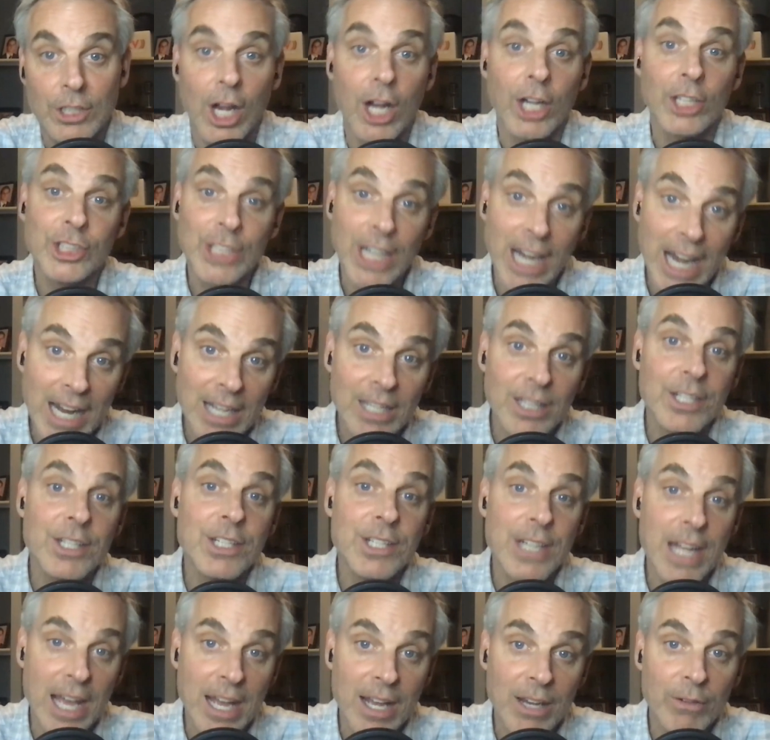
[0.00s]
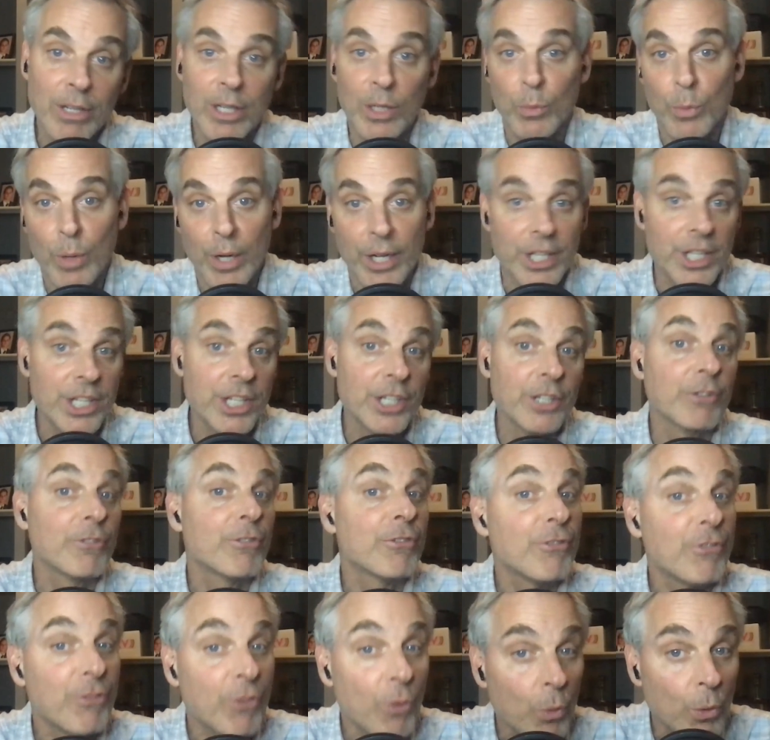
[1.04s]
Josh Allen now in what,
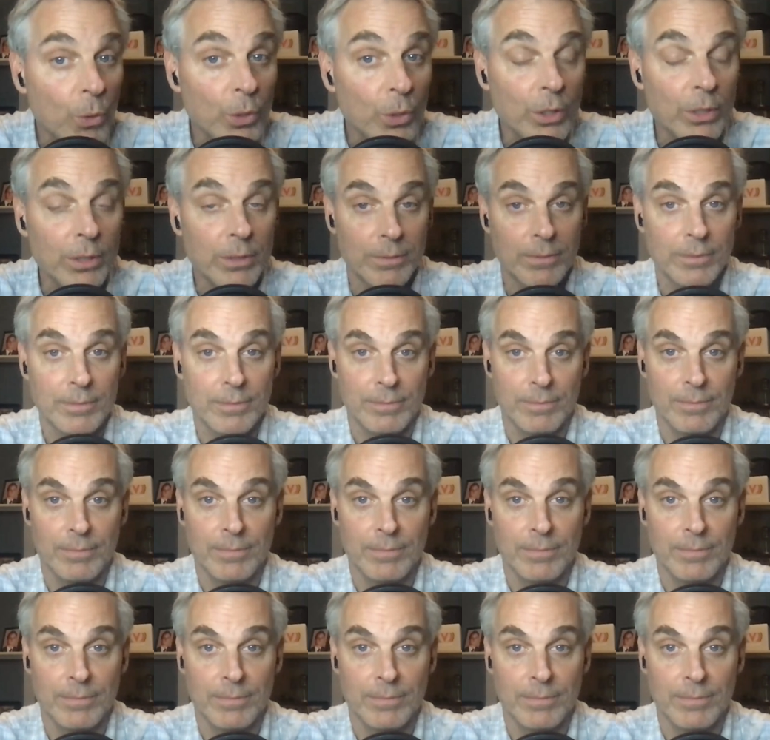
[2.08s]
year four?